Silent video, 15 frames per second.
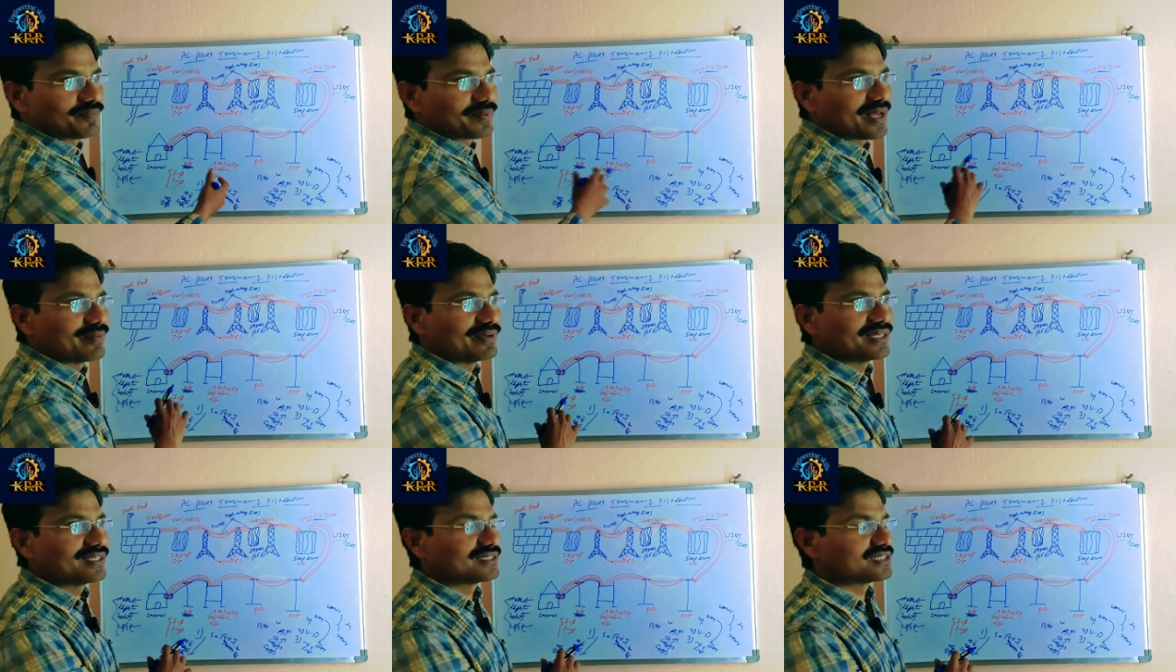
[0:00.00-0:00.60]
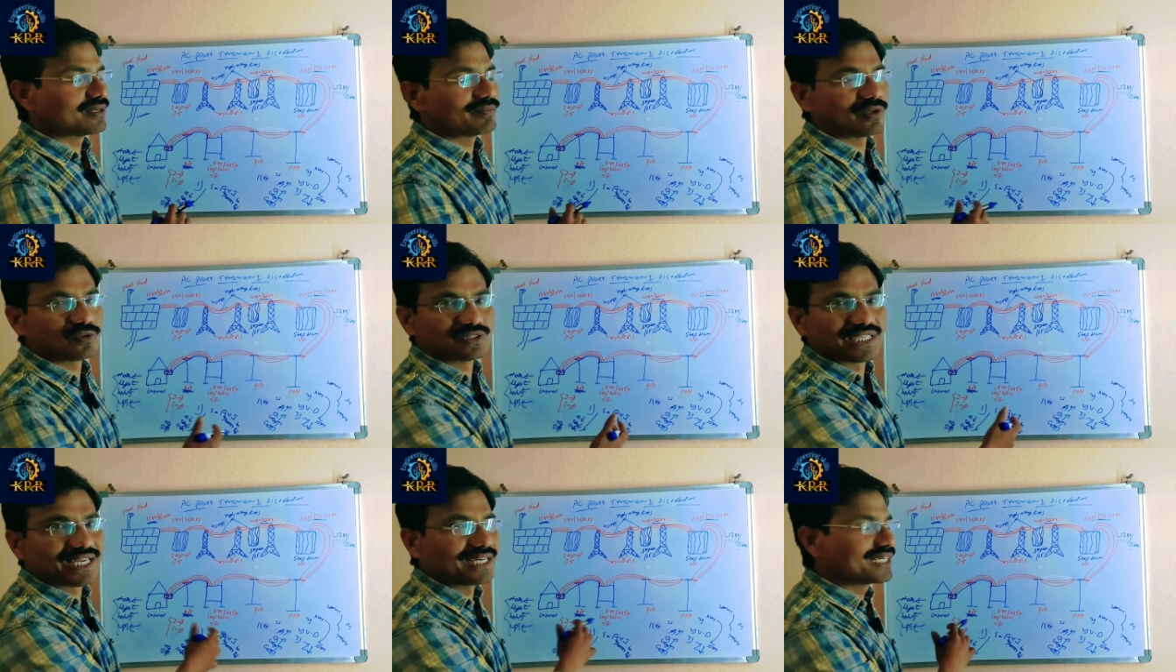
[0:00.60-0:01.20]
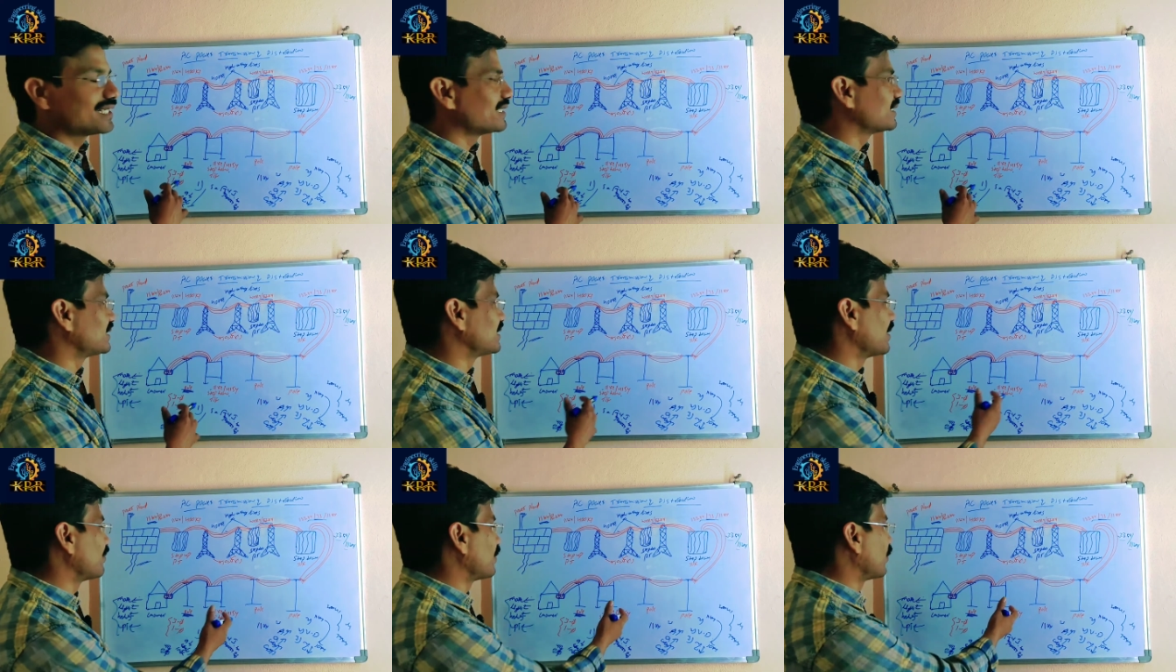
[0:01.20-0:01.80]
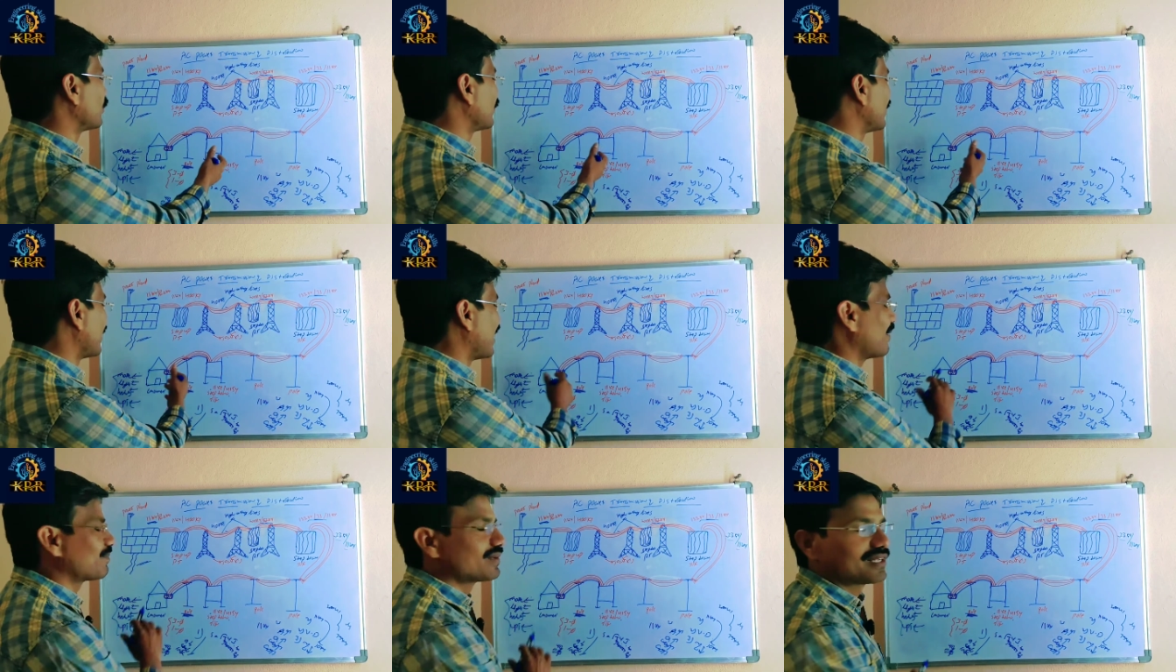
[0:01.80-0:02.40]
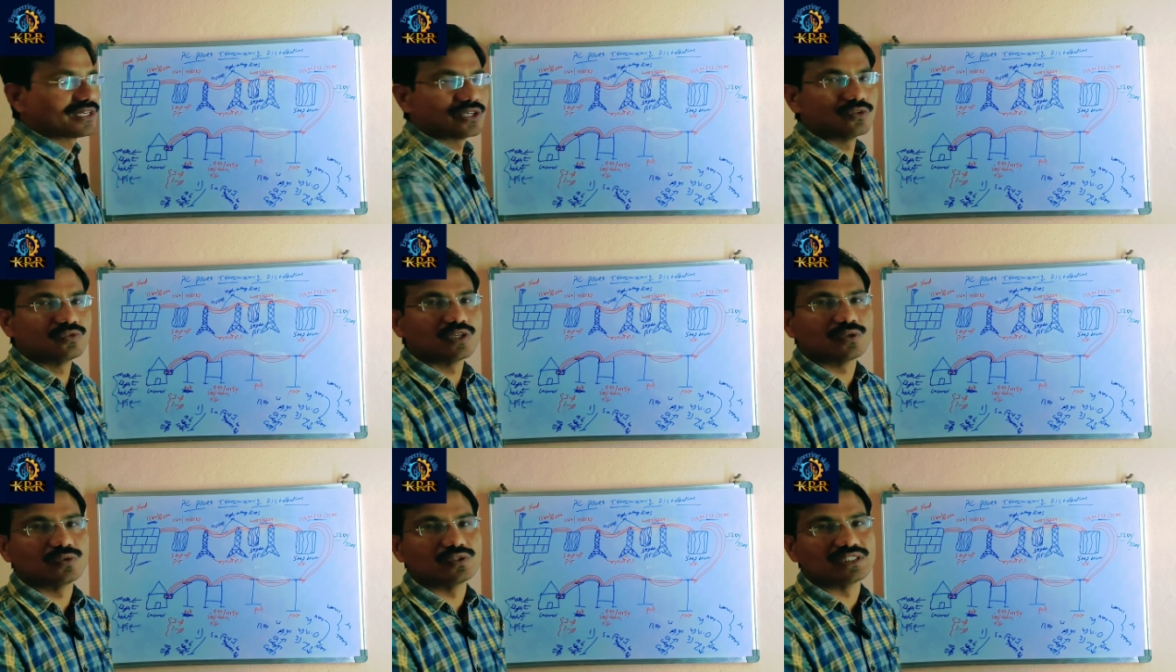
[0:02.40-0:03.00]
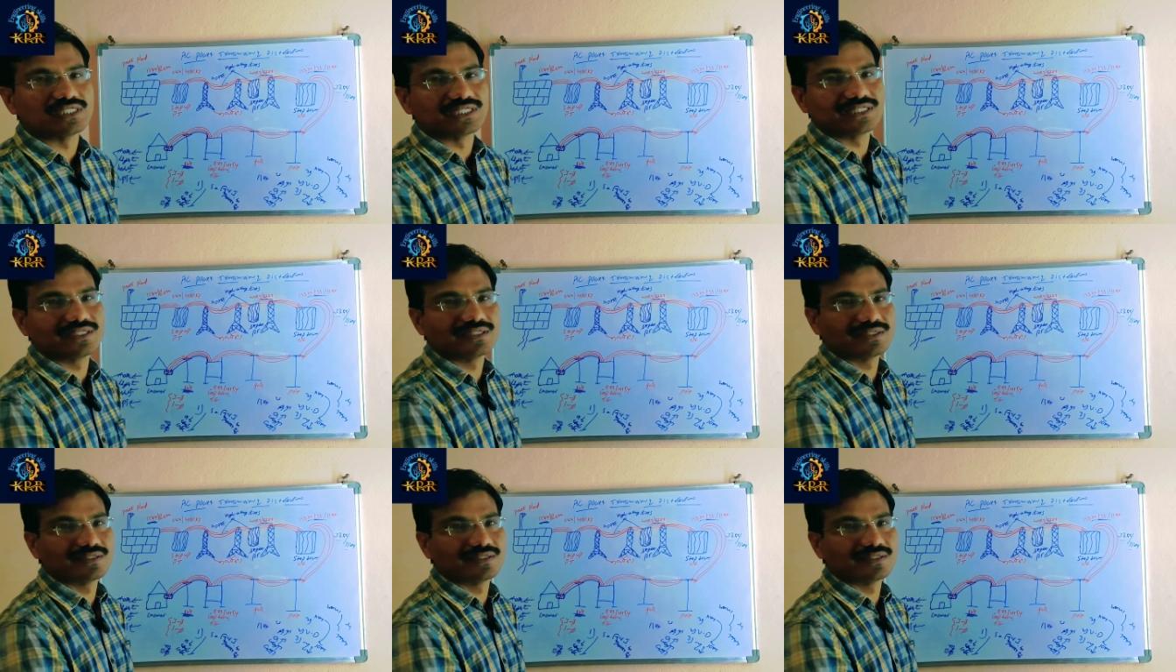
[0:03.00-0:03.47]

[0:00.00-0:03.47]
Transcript: primary step down, secondary step down. After we are using,